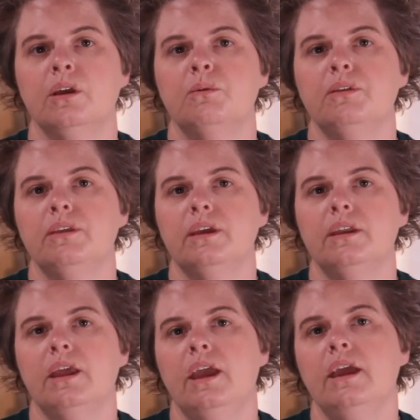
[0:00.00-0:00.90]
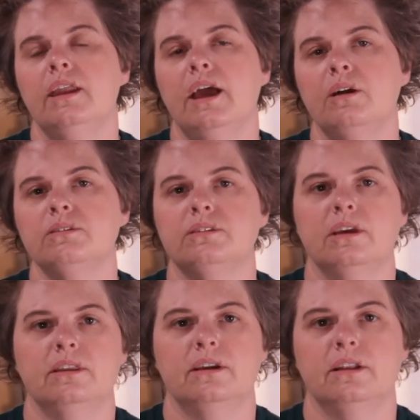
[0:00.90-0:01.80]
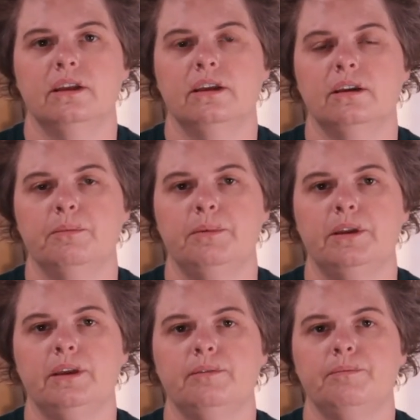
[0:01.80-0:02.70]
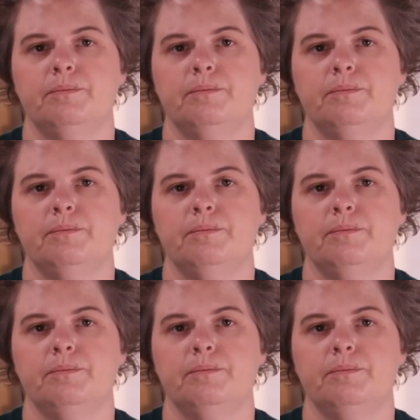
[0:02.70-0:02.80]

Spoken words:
within and outside the client company.